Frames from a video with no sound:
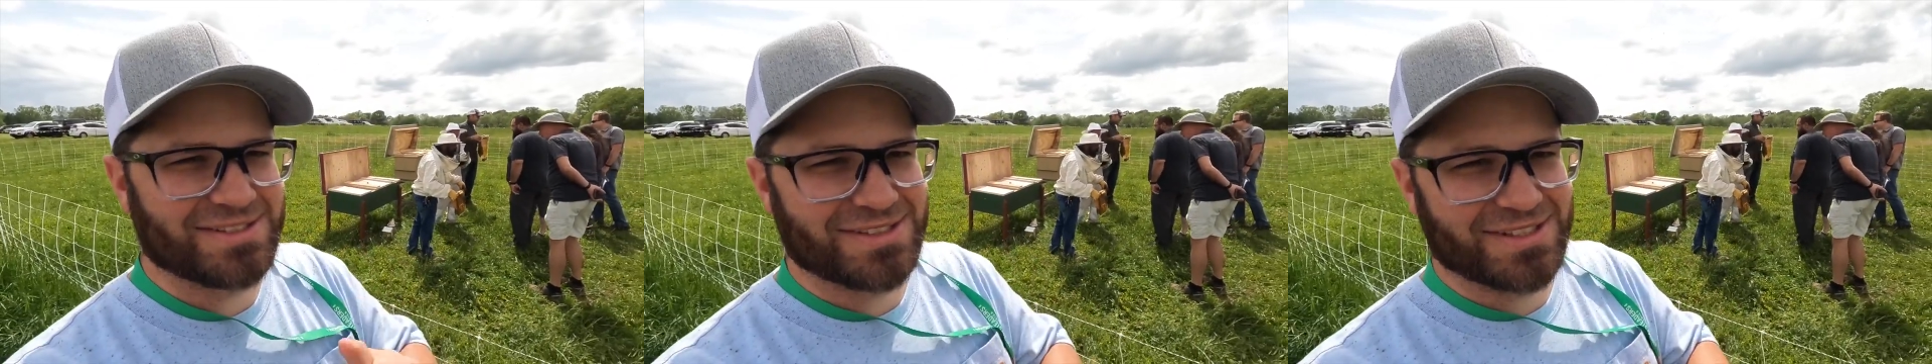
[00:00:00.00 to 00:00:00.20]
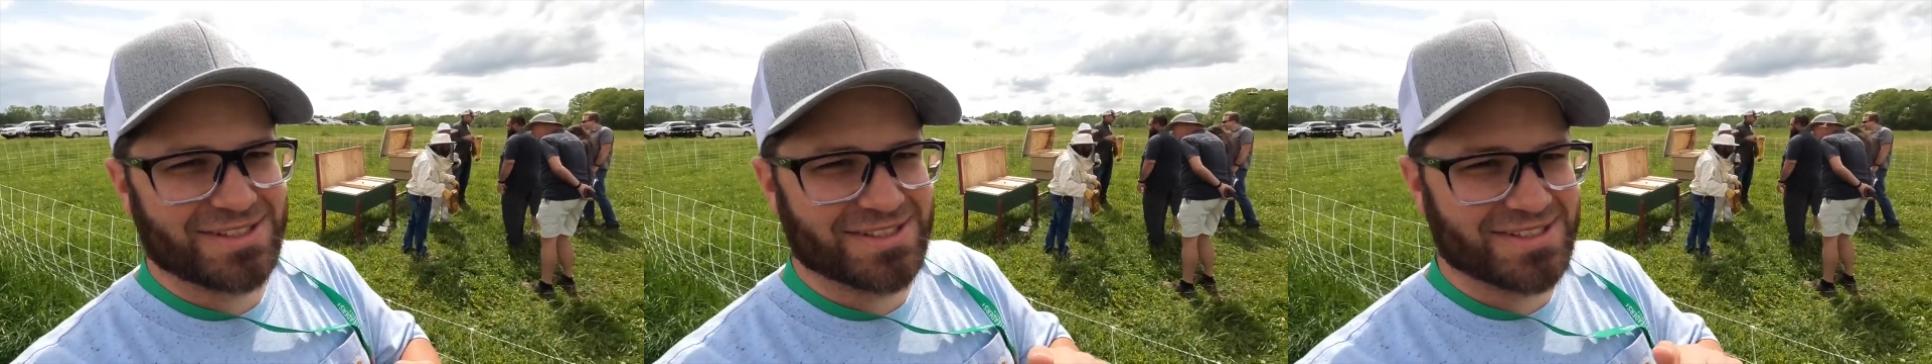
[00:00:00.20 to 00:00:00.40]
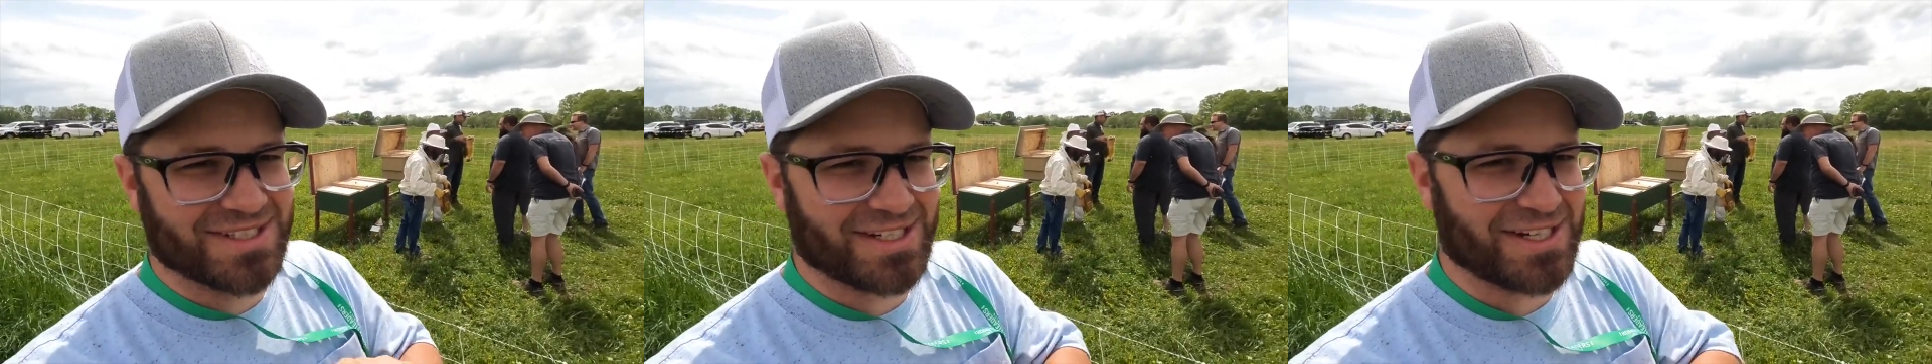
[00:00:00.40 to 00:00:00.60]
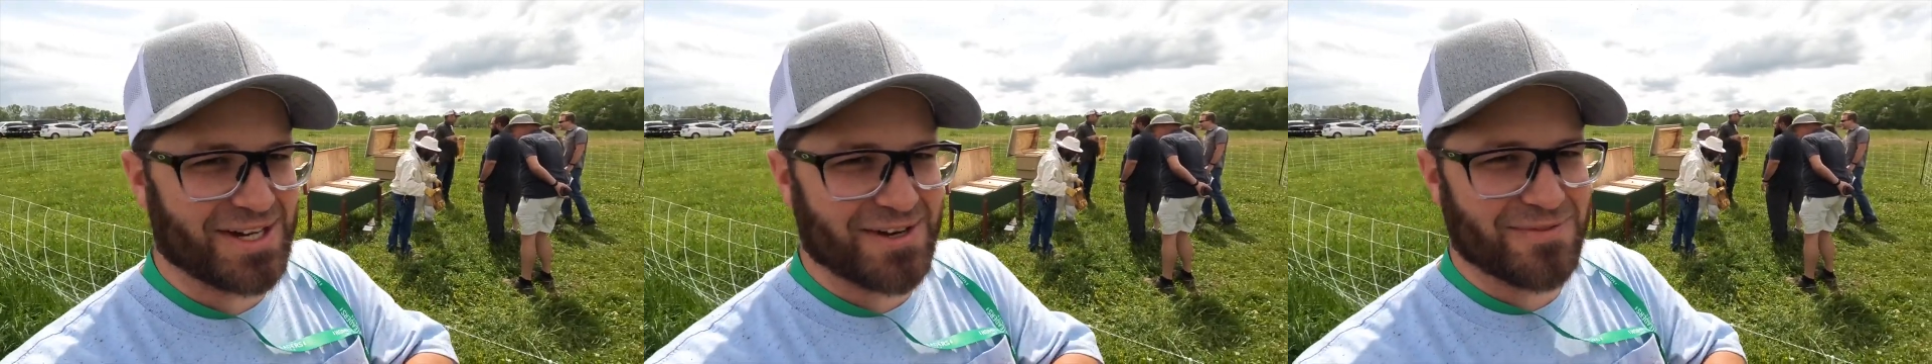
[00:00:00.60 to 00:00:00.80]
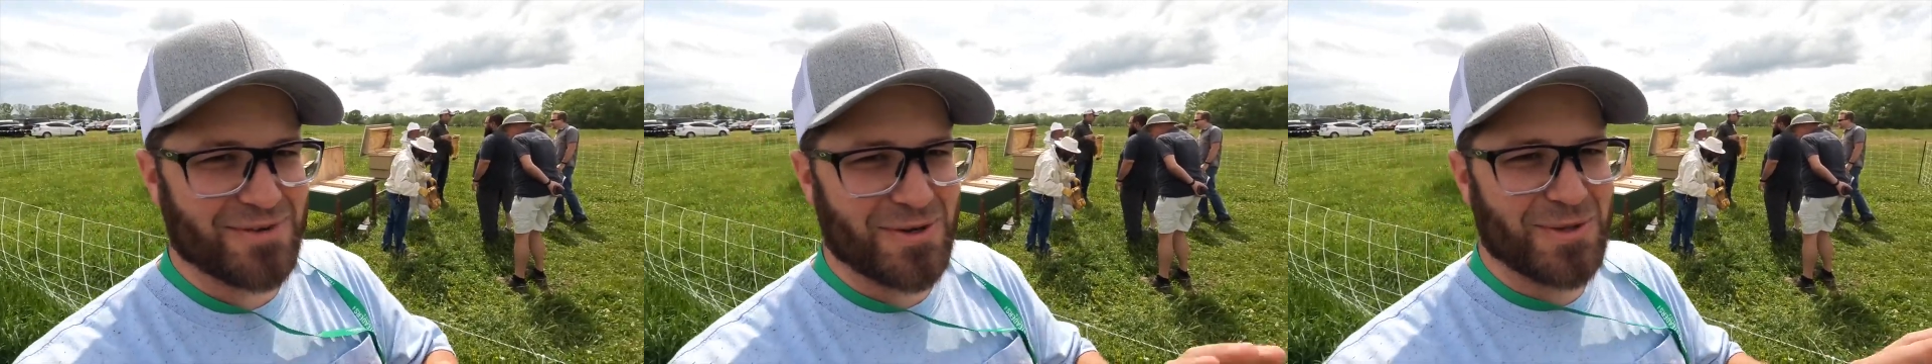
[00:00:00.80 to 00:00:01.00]
She could take
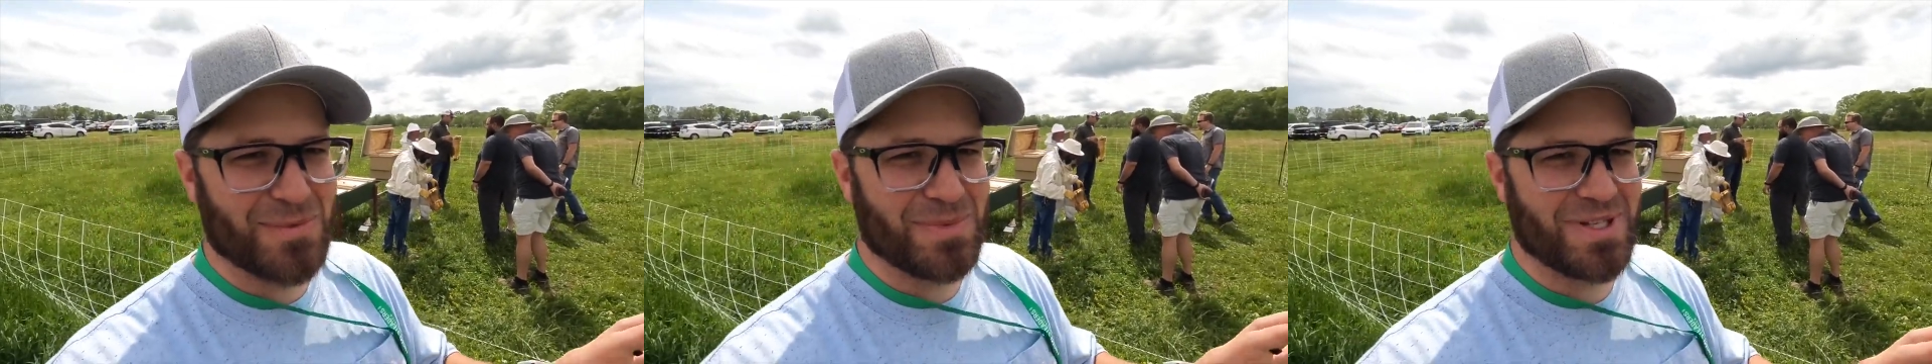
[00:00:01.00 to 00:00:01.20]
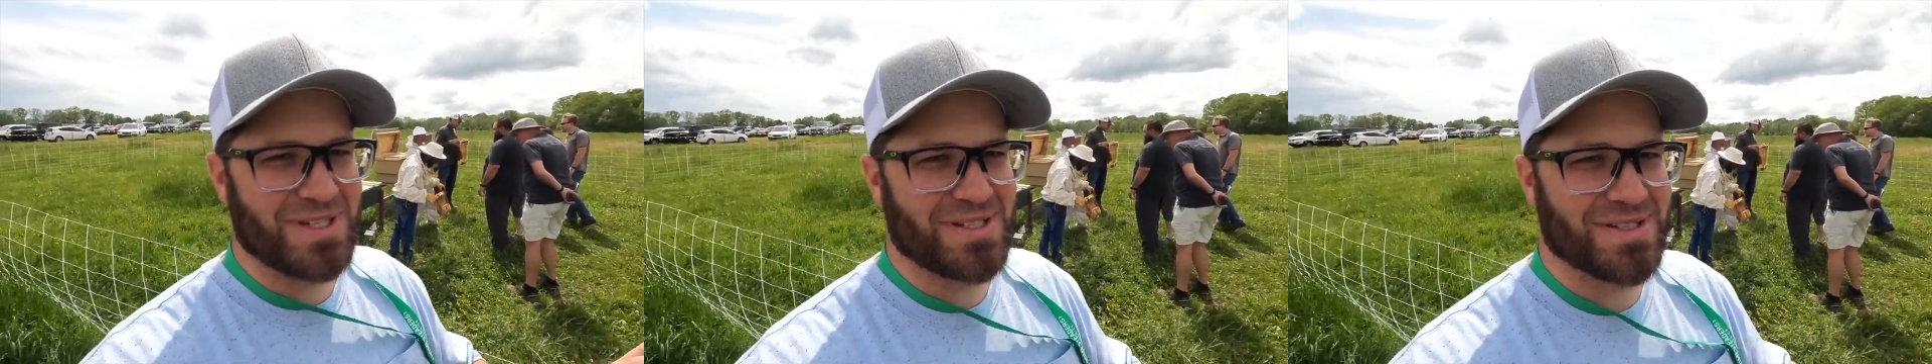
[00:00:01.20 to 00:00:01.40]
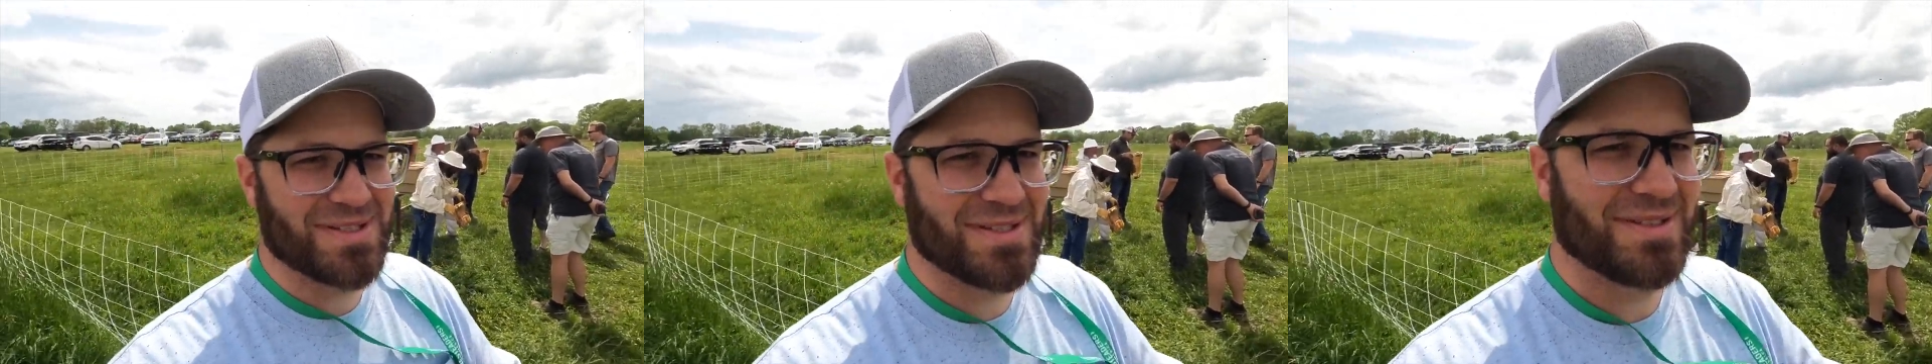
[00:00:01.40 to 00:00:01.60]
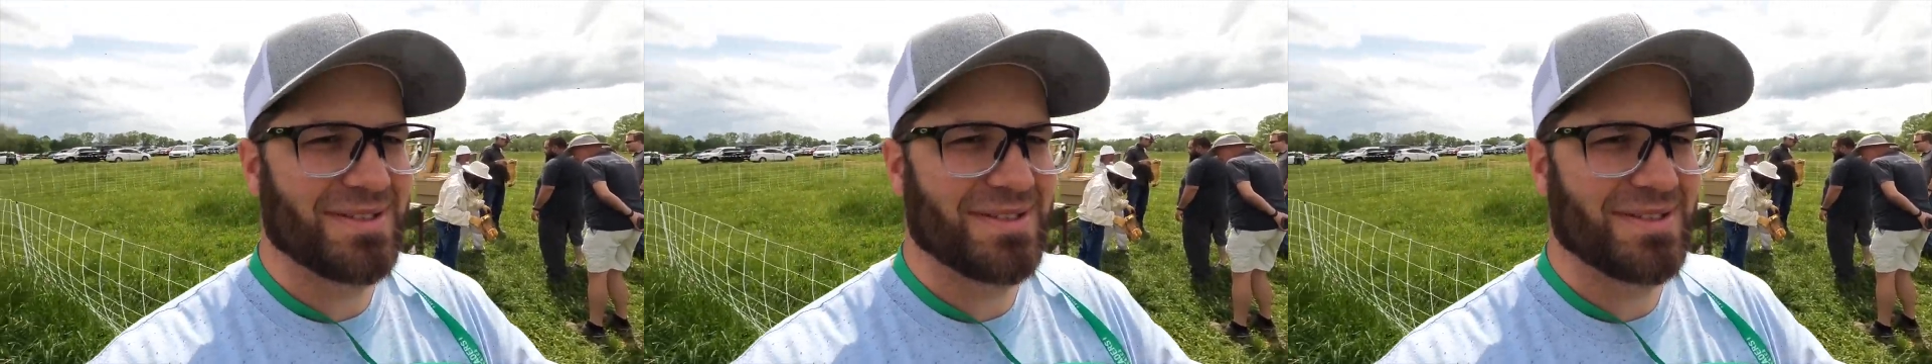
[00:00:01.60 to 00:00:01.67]
care of all the bees.